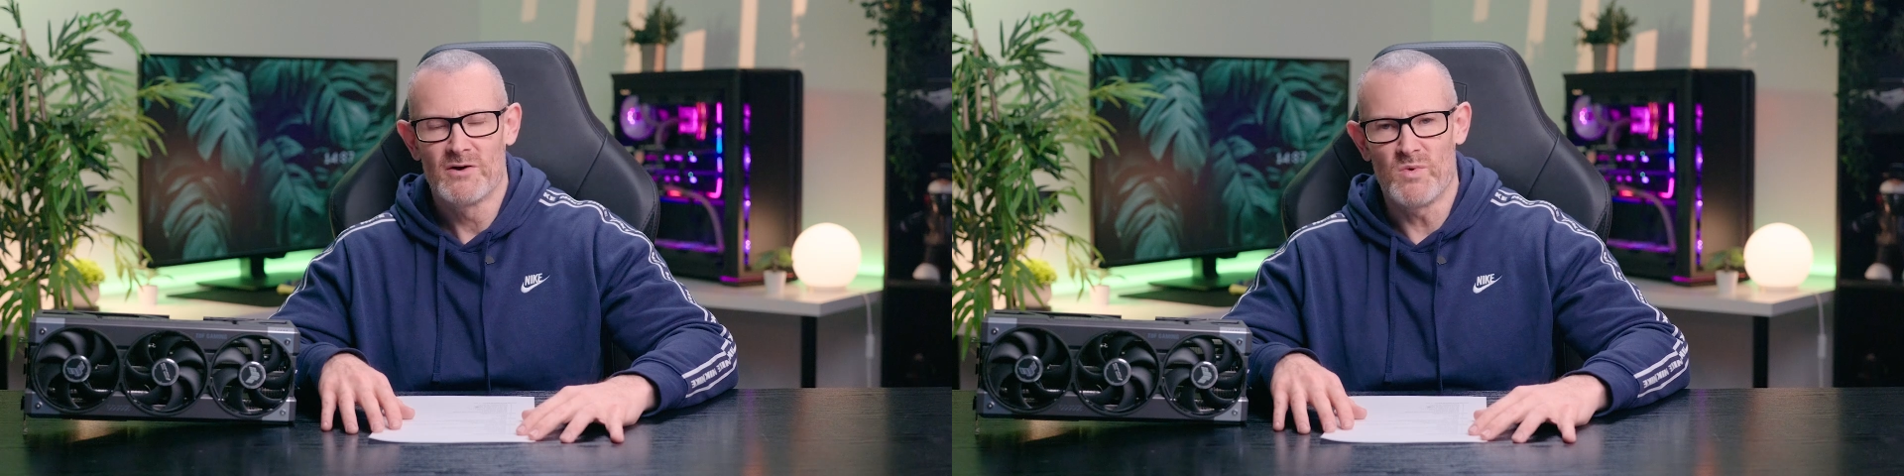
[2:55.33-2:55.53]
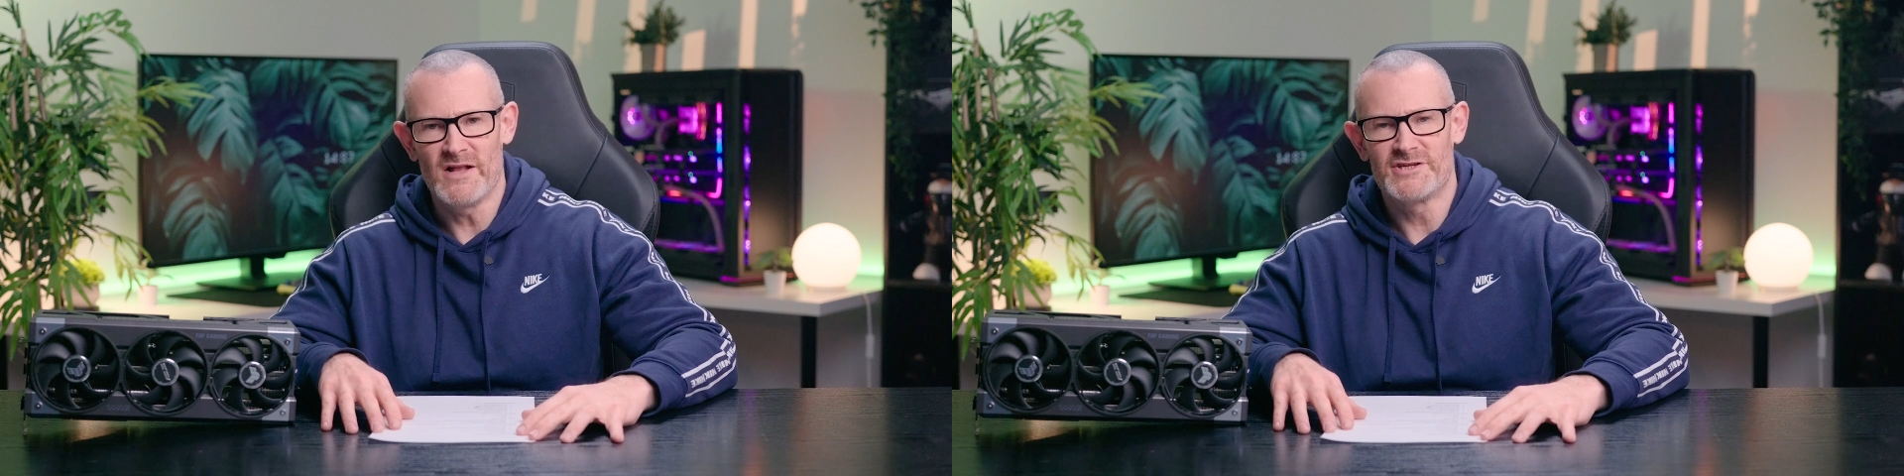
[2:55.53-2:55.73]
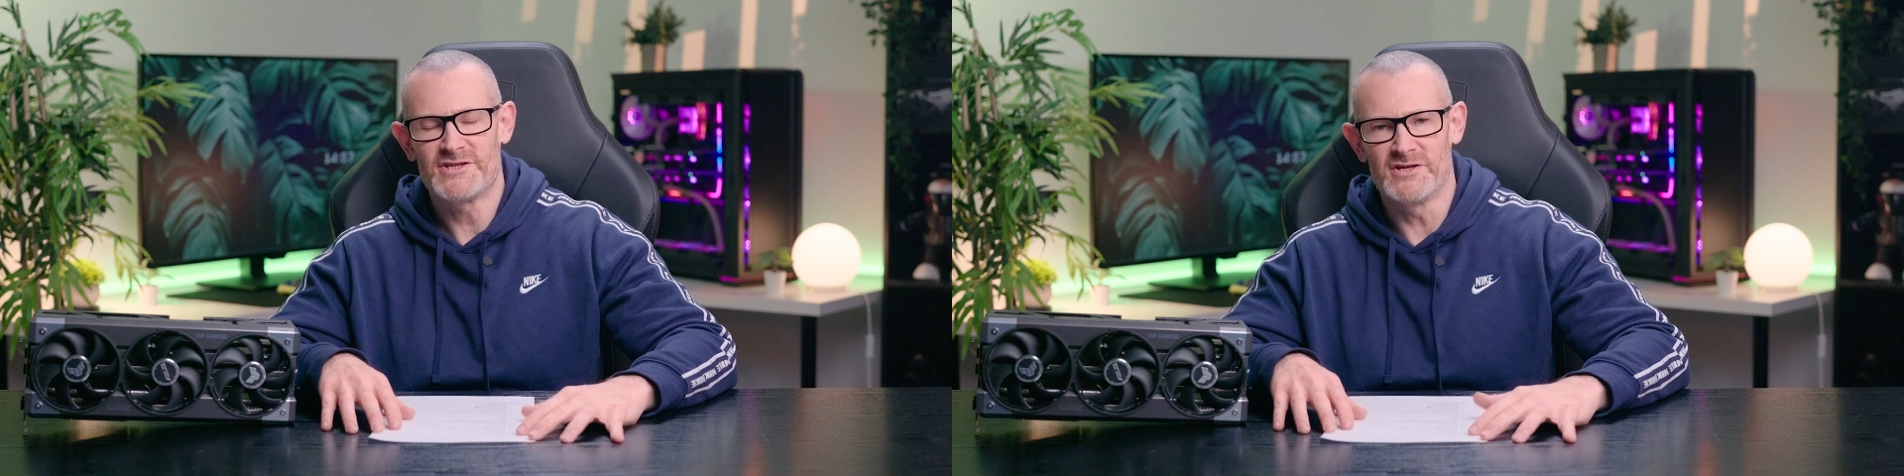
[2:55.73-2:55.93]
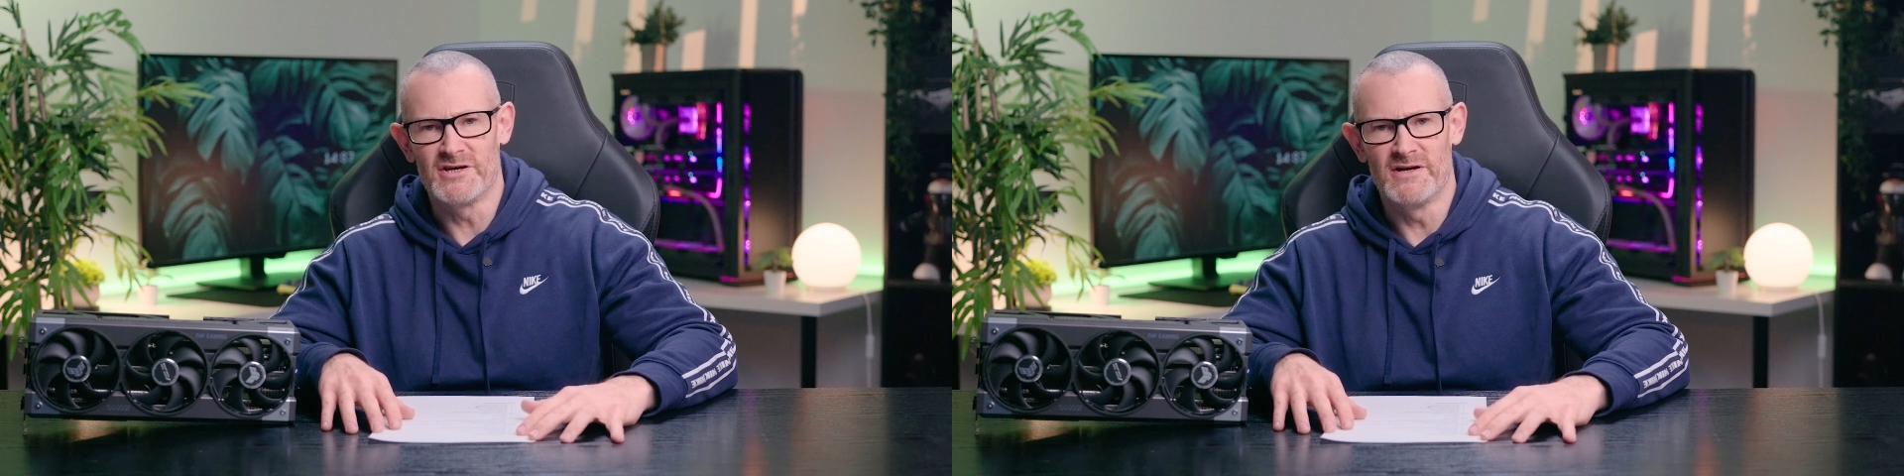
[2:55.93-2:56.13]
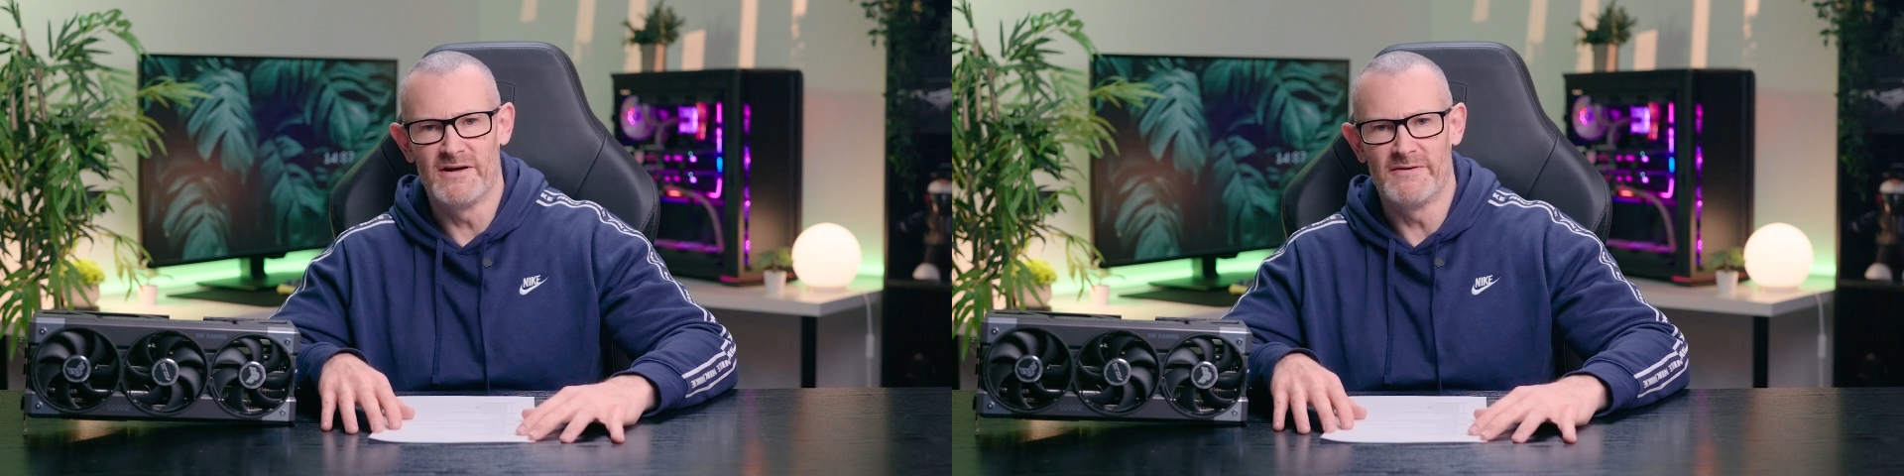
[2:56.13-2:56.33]
whilst
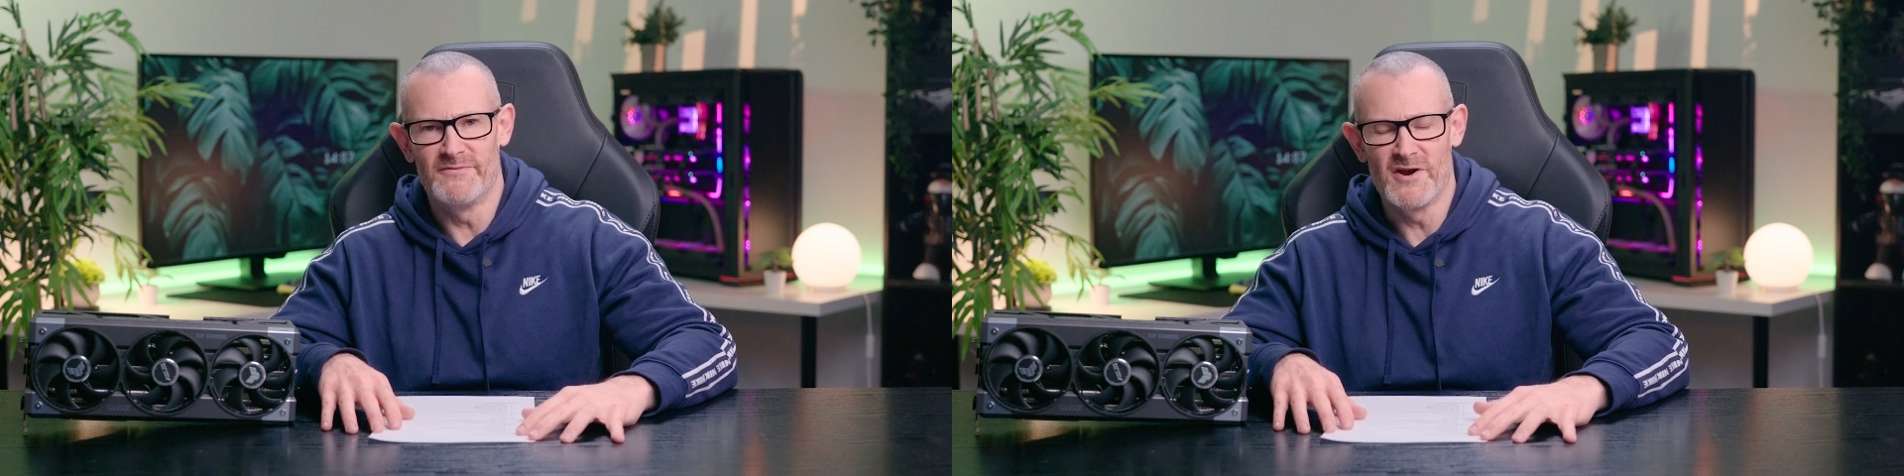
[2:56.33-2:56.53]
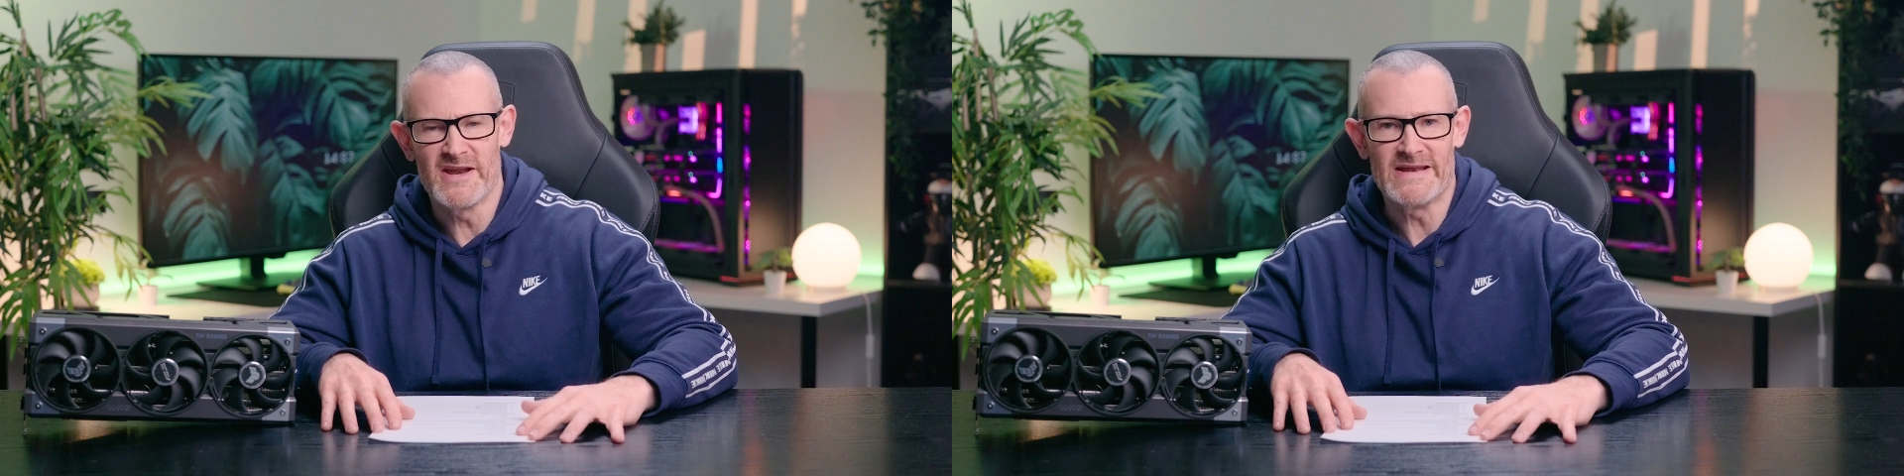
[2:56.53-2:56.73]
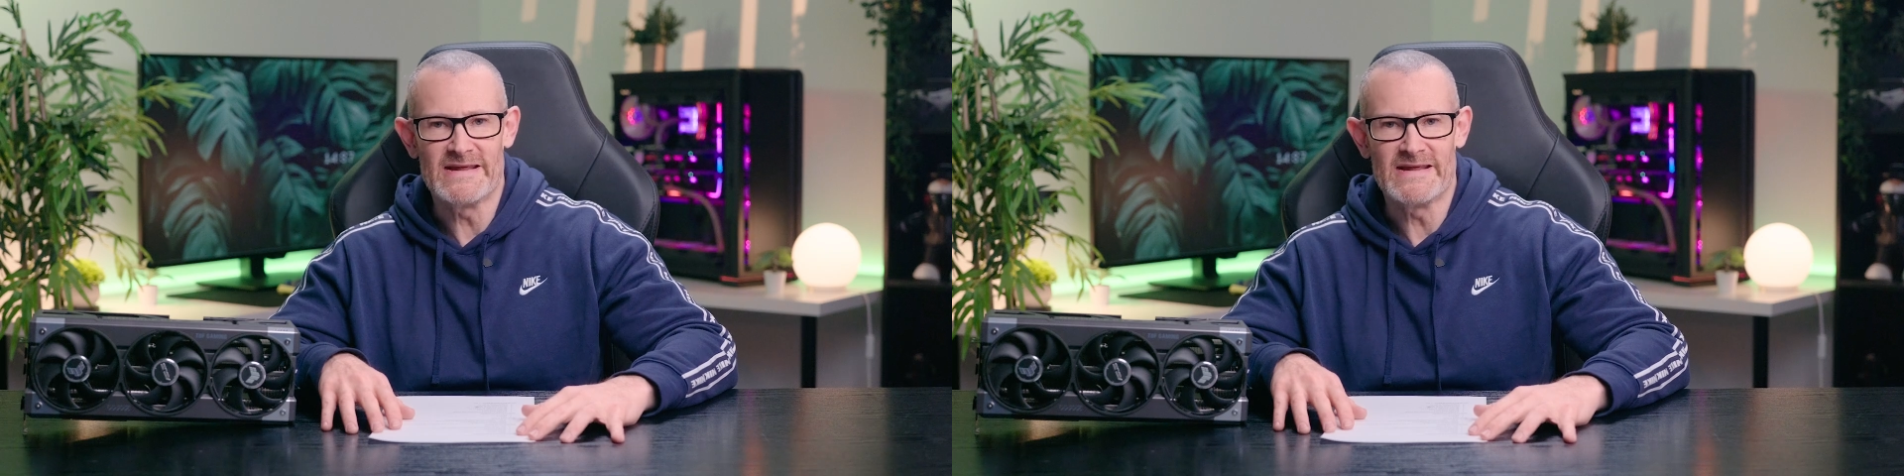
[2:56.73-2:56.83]
you're running